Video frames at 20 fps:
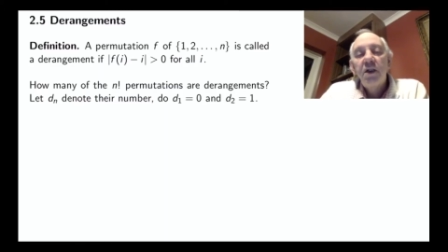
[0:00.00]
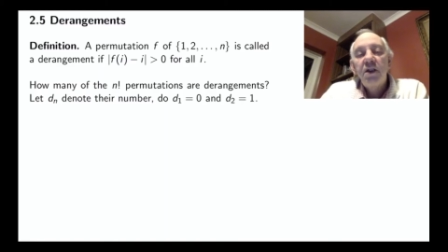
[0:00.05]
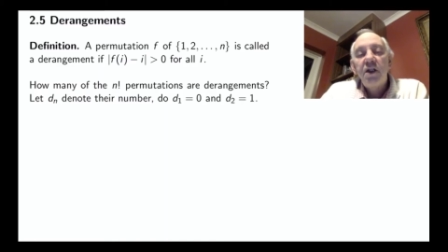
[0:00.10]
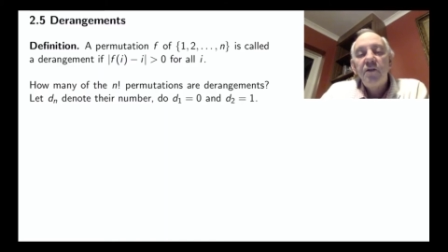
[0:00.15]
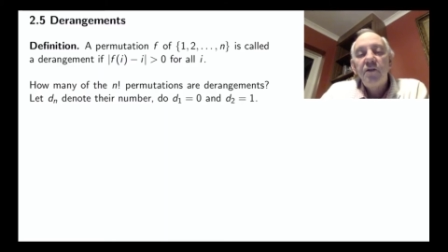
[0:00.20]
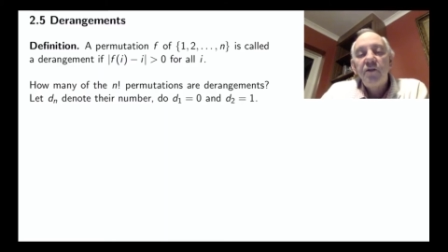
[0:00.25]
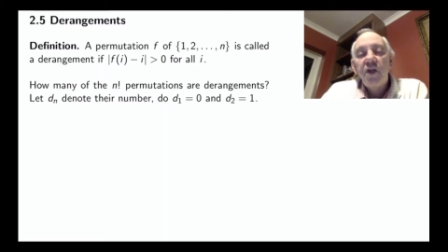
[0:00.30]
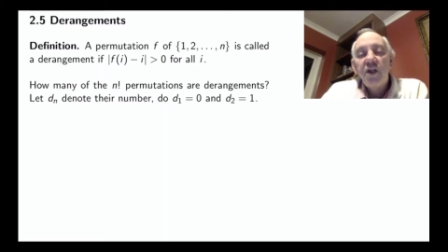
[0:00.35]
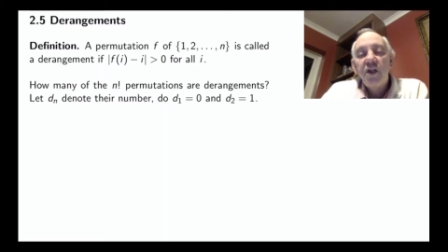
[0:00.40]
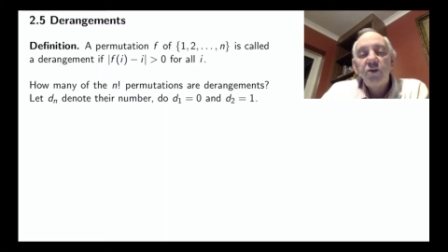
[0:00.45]

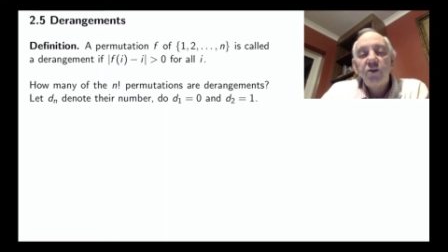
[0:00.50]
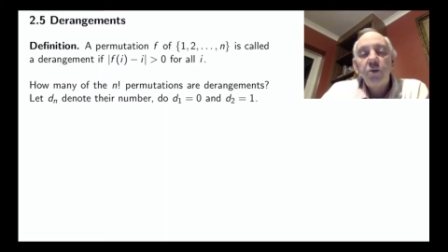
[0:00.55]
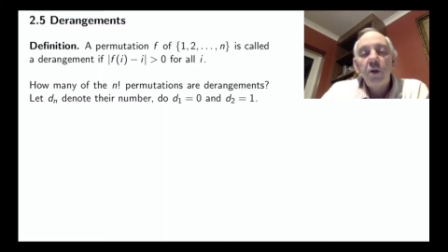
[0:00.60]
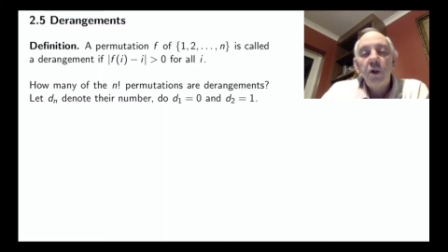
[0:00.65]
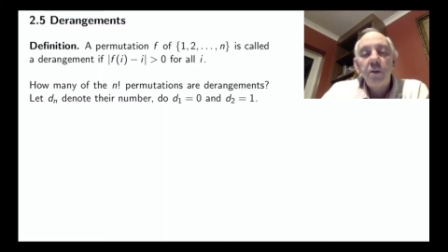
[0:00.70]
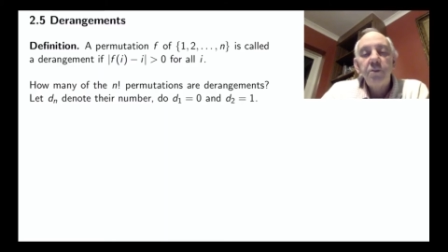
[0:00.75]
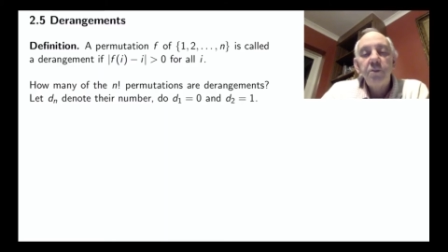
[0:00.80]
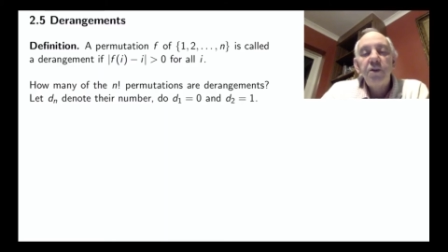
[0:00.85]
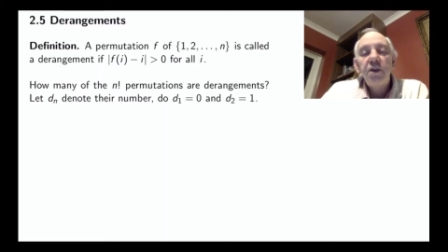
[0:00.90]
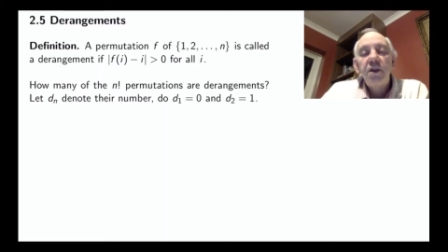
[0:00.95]
If they're
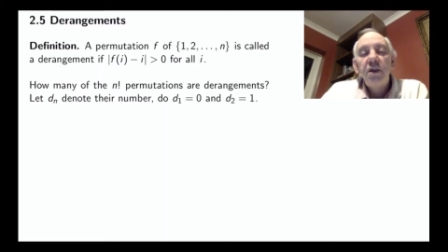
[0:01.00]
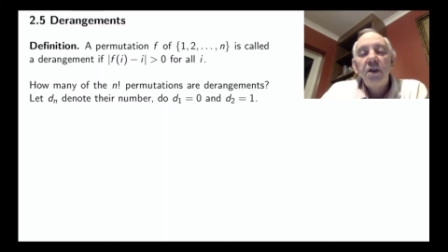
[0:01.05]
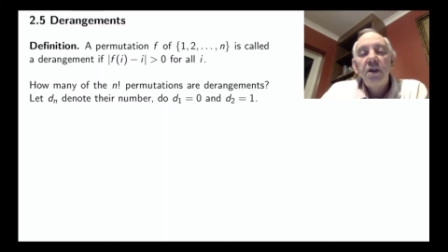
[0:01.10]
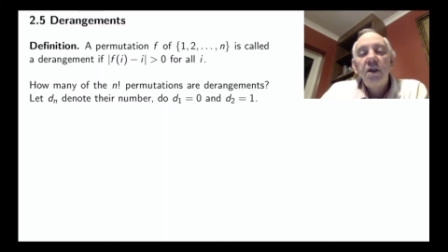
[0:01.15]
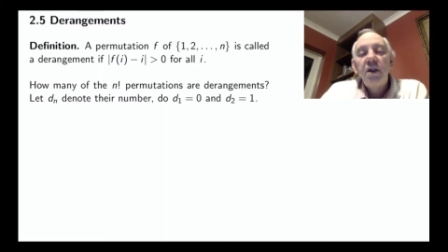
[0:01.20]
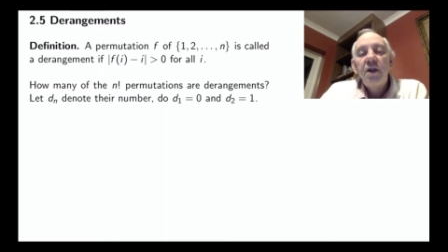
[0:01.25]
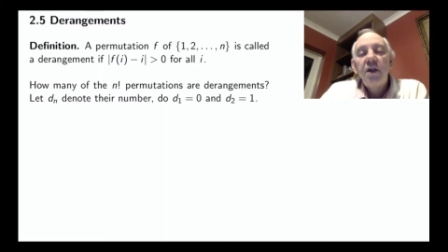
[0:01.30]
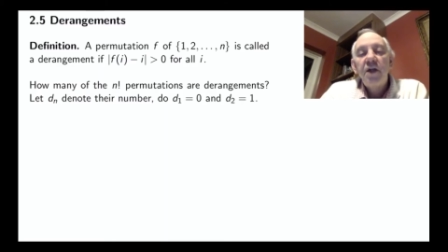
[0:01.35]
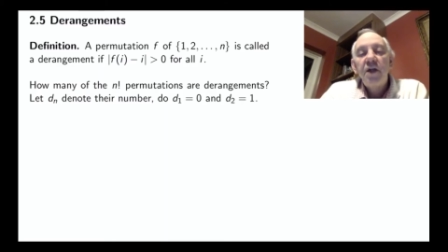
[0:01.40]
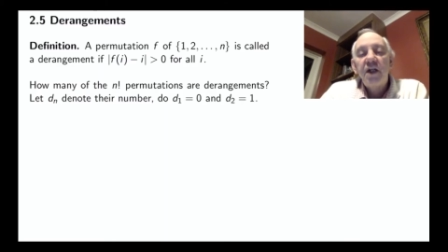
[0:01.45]
swapped,
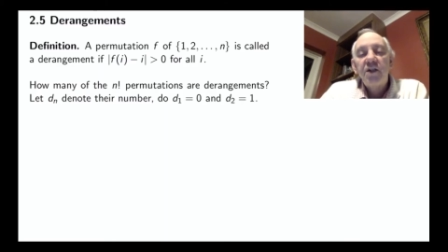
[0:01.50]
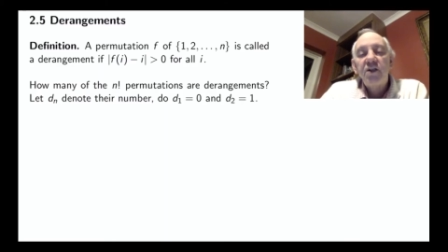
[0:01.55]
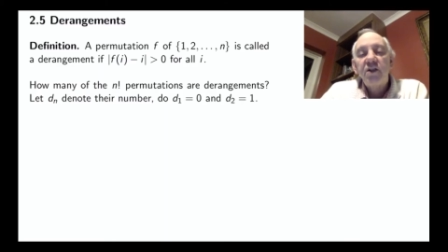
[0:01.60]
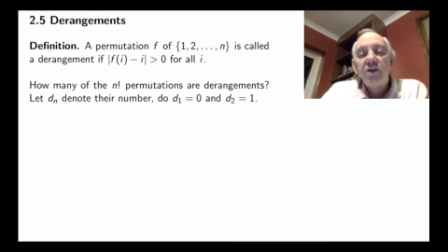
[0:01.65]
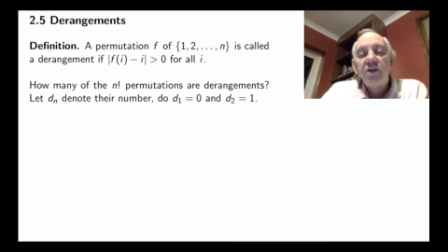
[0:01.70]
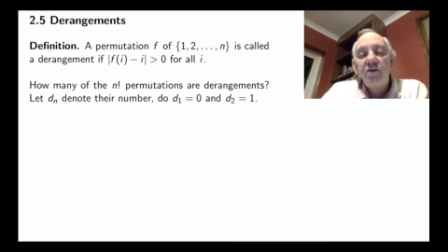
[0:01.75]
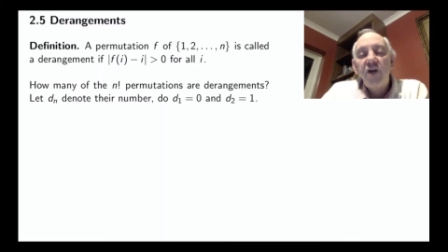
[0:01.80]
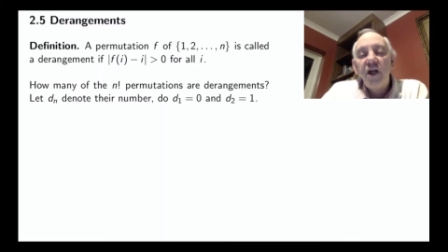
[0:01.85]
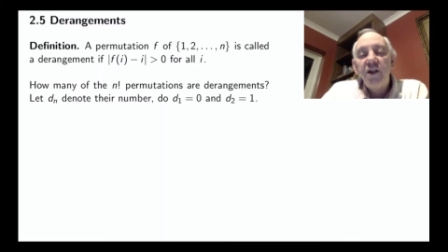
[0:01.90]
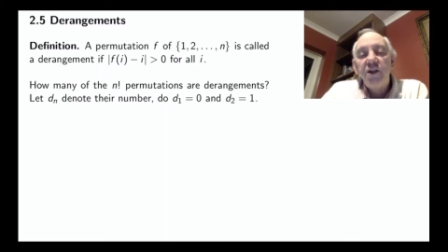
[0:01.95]
that's a
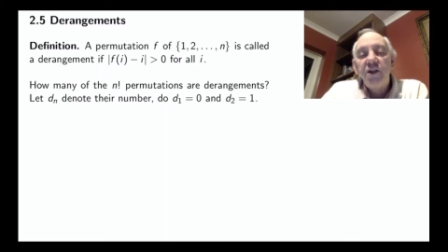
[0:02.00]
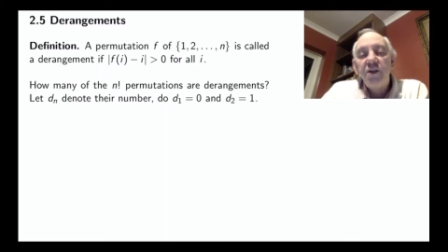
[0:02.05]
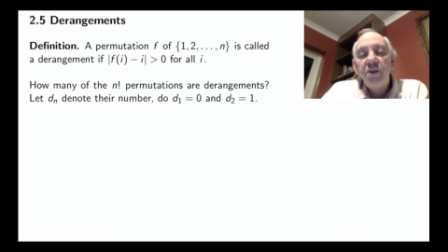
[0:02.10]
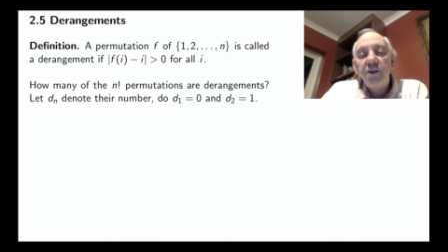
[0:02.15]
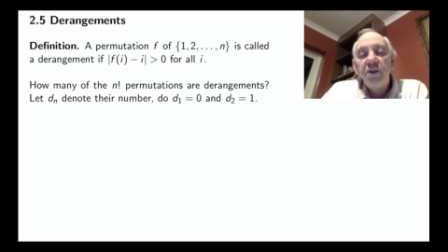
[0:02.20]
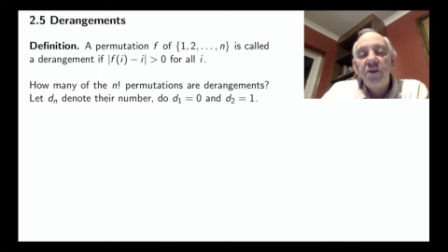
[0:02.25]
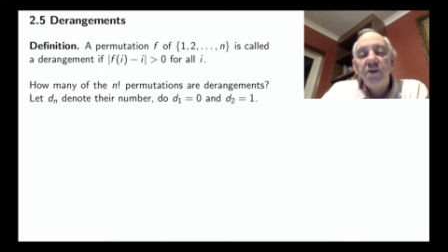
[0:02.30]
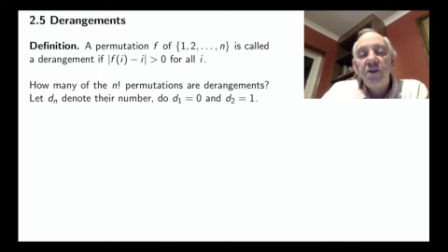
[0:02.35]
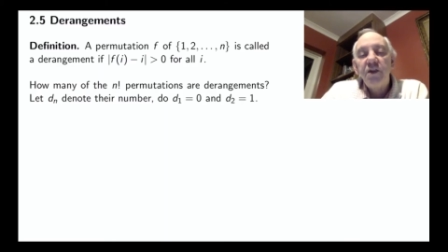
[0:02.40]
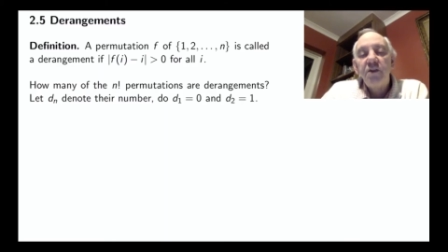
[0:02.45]

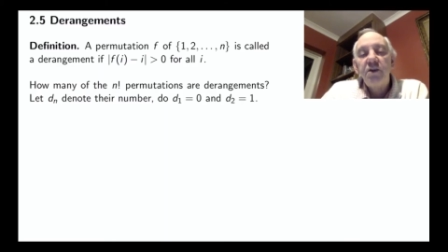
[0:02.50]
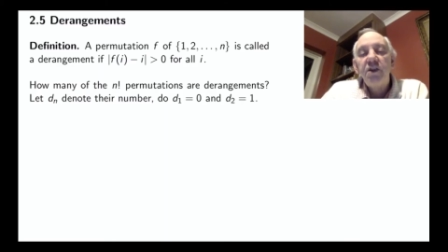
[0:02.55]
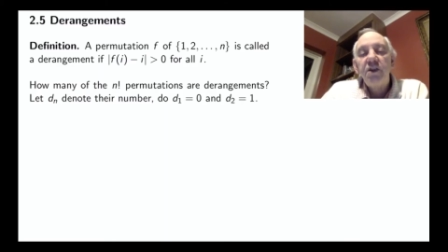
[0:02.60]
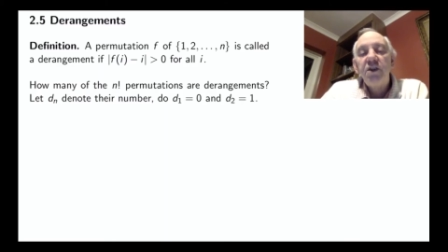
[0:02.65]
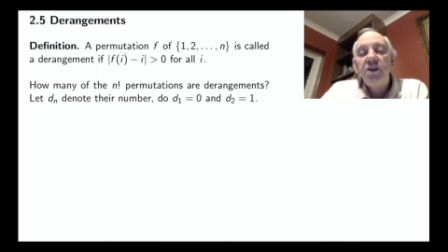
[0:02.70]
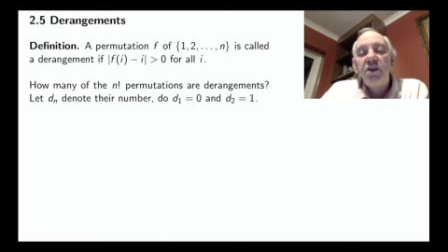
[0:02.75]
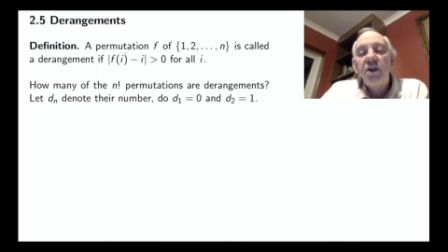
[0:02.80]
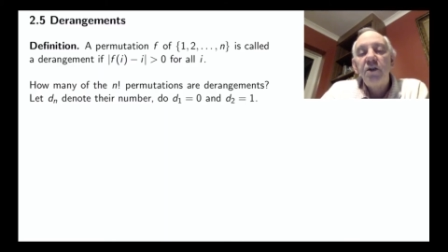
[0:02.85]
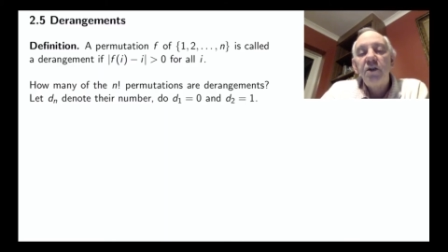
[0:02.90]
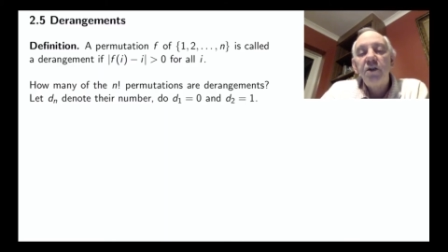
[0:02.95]
derangement. So
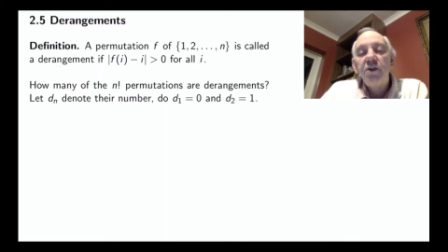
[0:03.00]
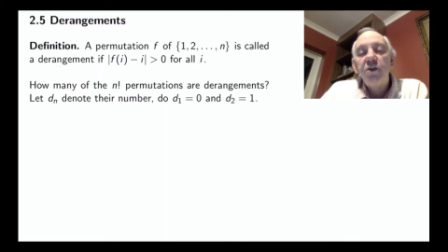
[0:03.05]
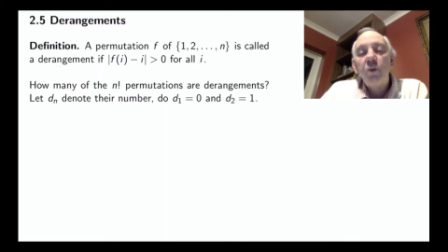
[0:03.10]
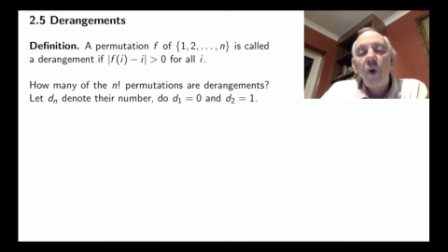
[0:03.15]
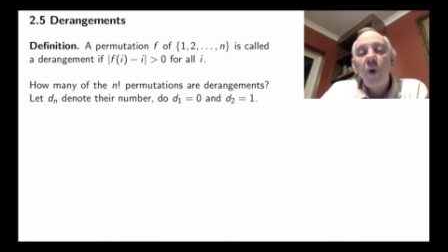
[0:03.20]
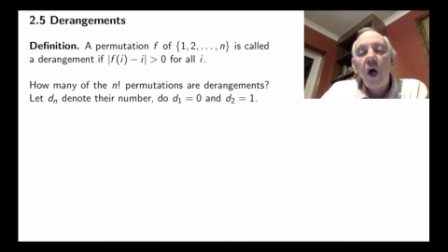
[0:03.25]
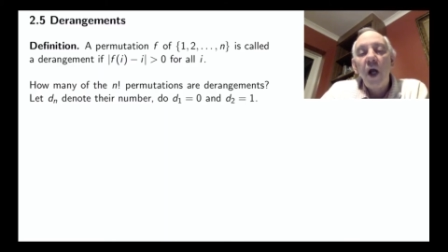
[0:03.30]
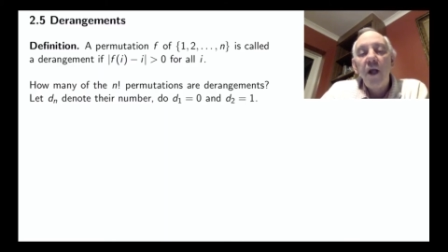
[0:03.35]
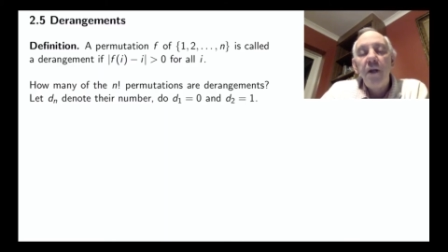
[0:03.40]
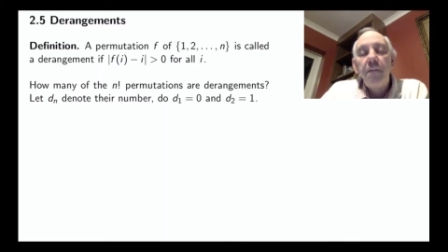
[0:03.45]
d2 is
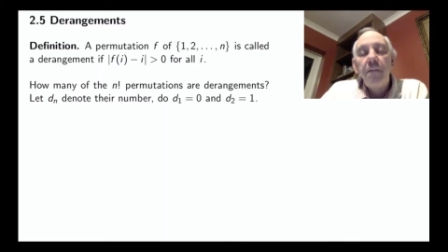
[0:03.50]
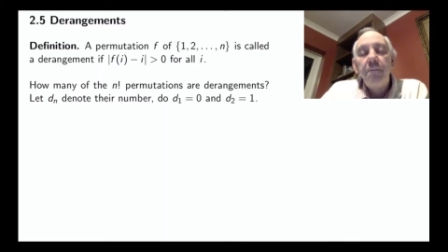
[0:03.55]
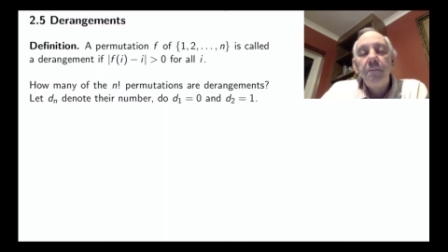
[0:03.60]
1.